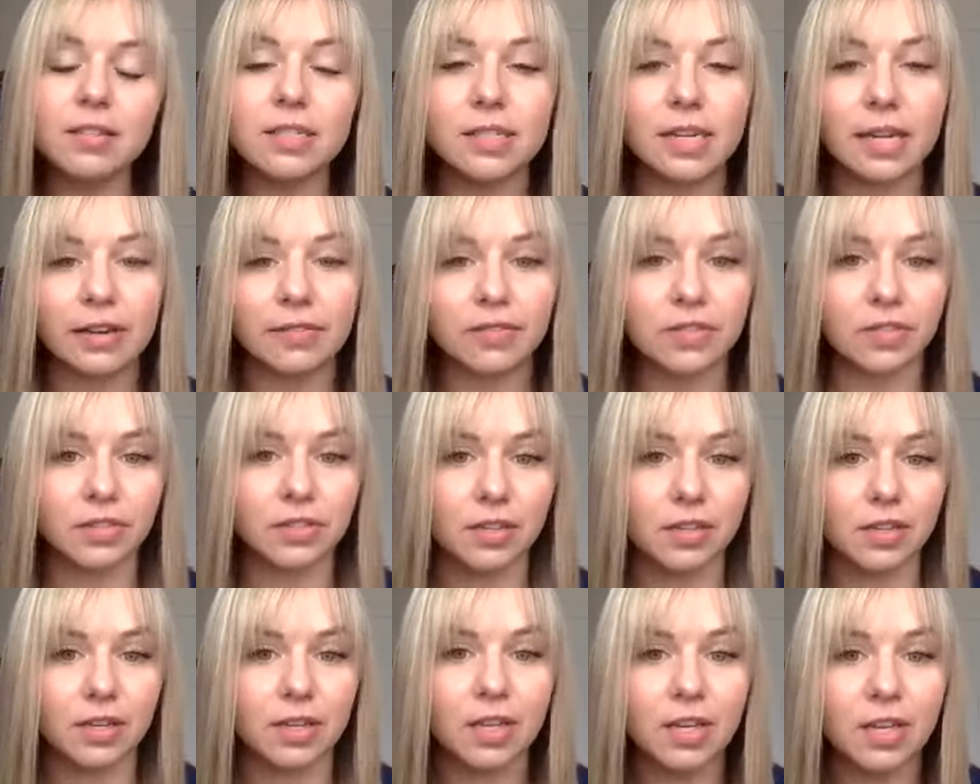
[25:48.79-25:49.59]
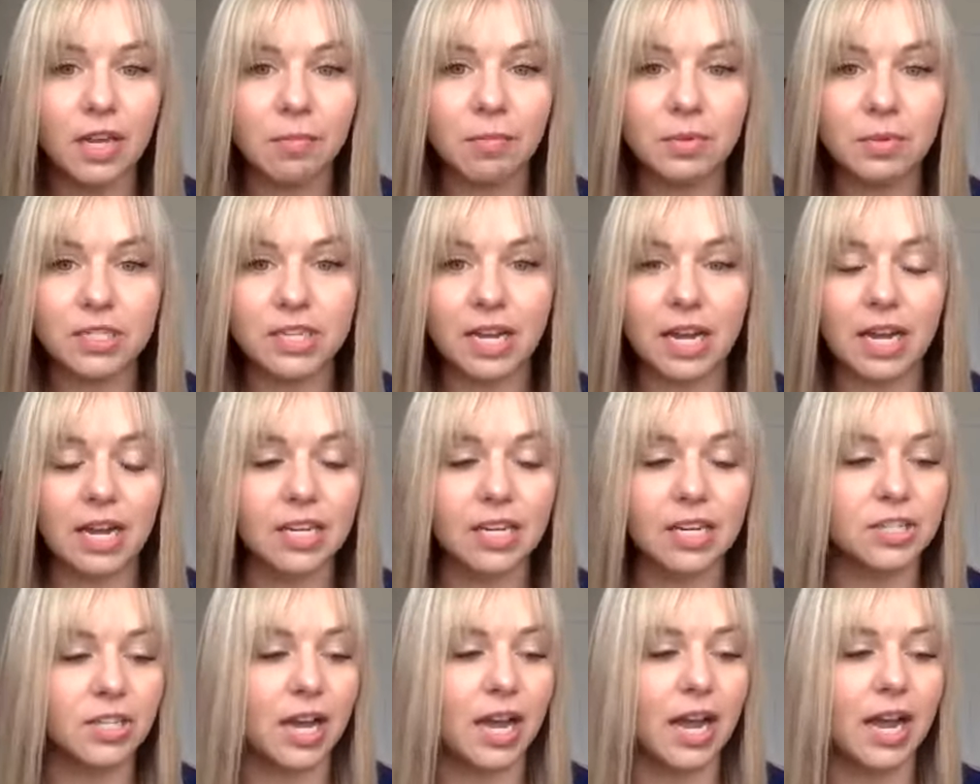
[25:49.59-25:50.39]
And after the
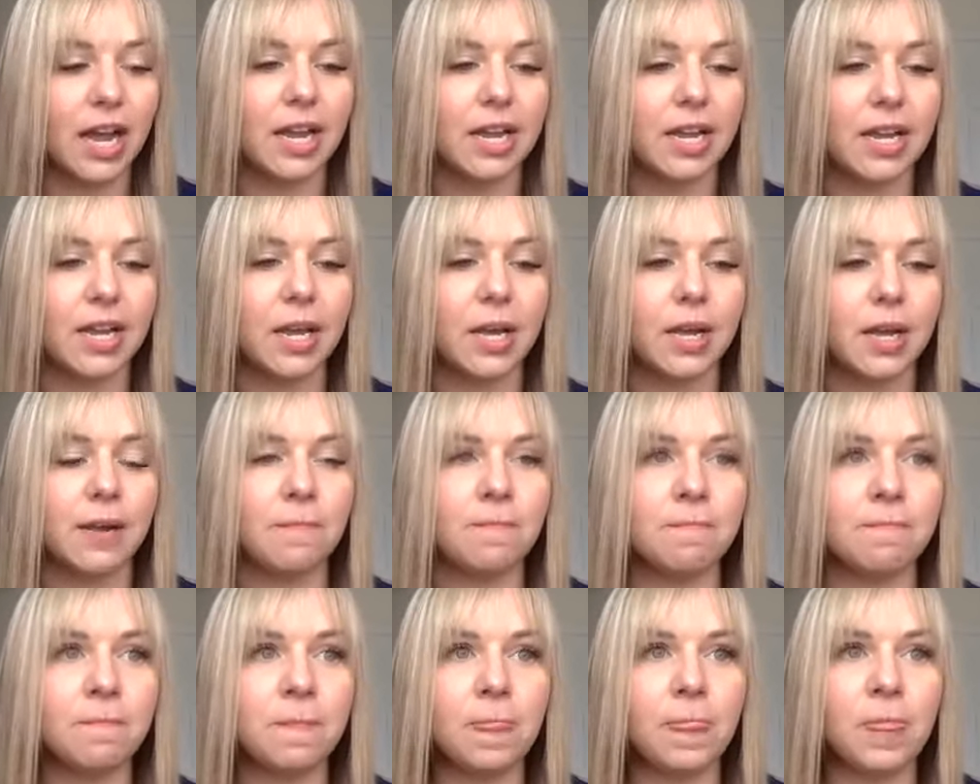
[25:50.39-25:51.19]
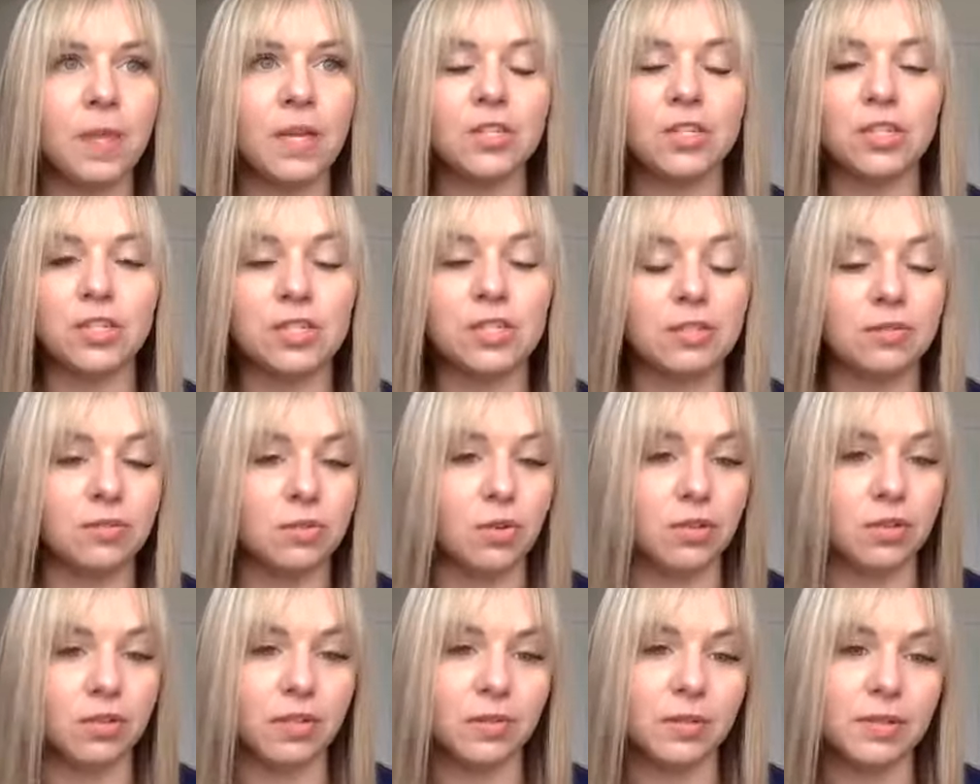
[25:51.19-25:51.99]
massage, I just
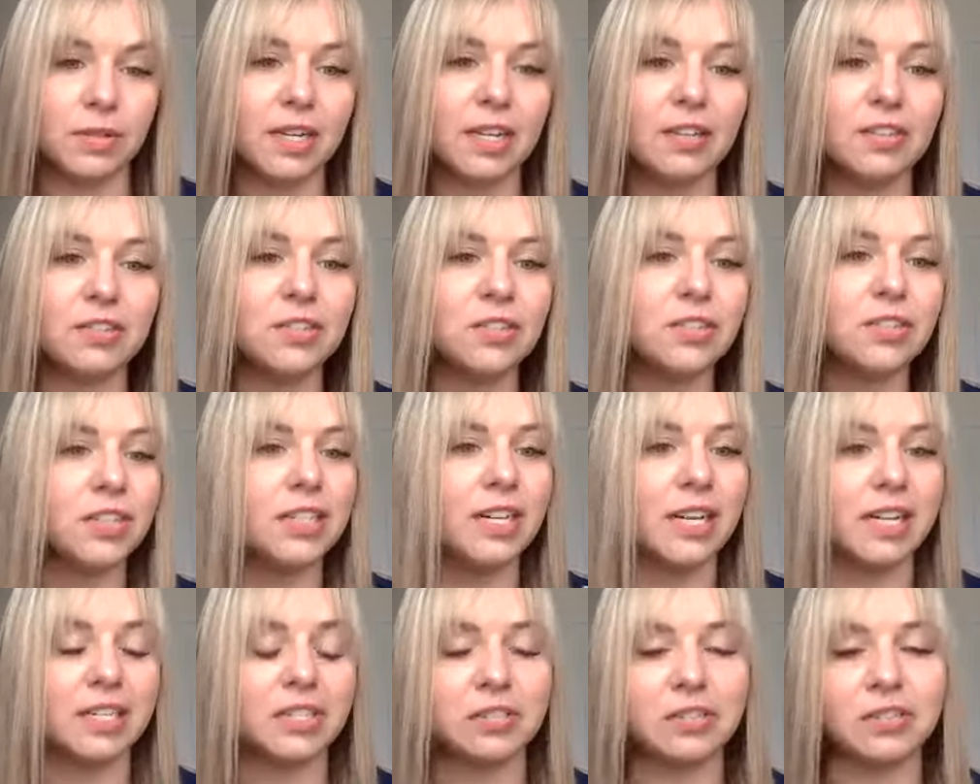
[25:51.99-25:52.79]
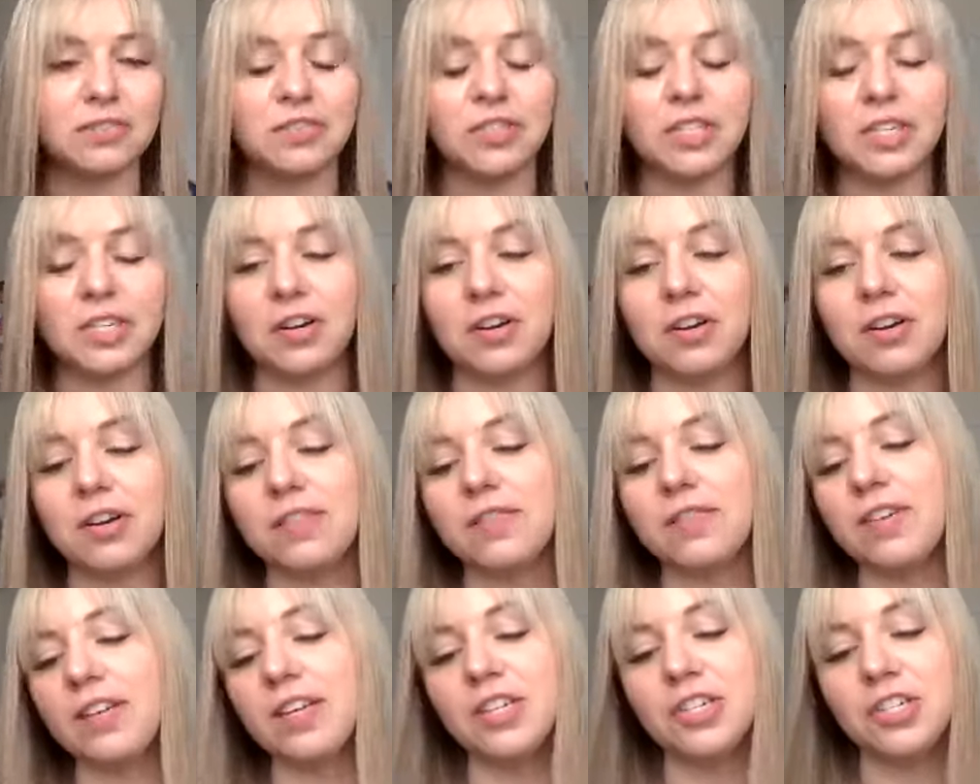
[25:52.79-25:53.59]
told her it was Color Street, asked her if she had heard
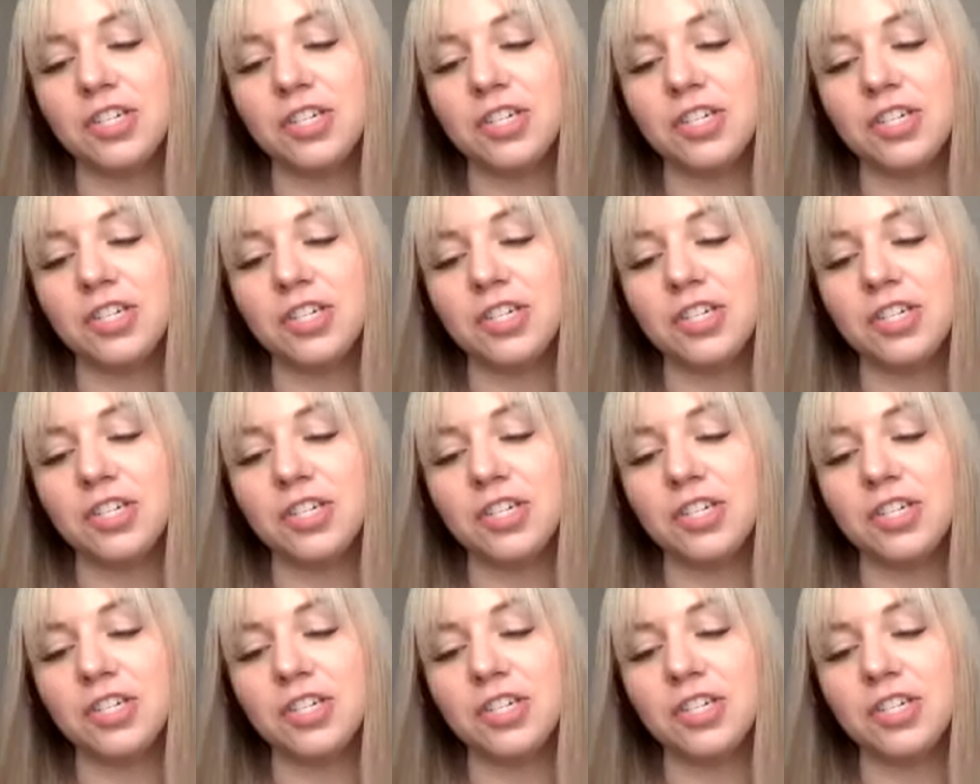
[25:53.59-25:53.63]
of it.